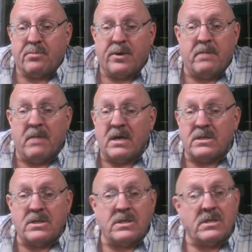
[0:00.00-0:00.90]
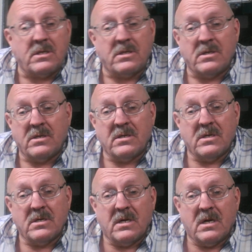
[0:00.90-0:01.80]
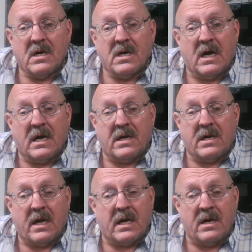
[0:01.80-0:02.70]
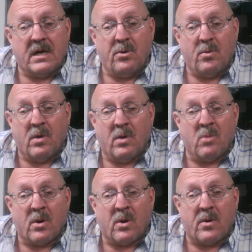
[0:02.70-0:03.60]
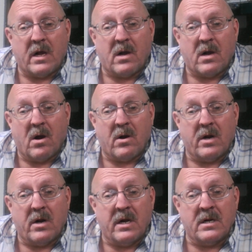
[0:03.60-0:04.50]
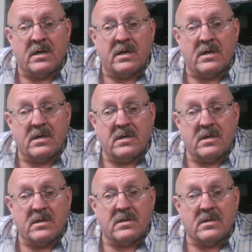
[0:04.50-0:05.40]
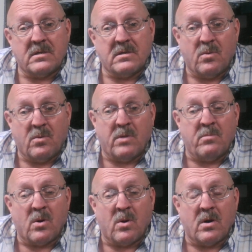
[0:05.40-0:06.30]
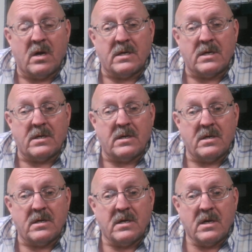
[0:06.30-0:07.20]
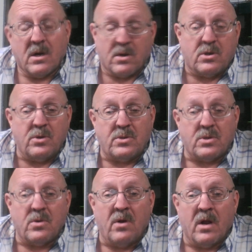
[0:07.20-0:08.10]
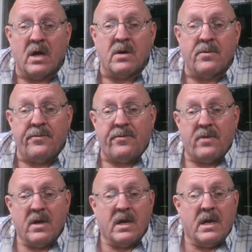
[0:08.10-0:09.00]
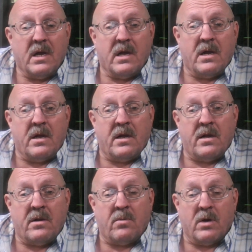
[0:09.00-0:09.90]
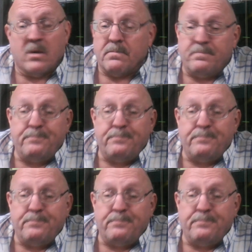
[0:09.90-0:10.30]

pretty much I take and do one more credit card and one more uh, or two student loans. And well,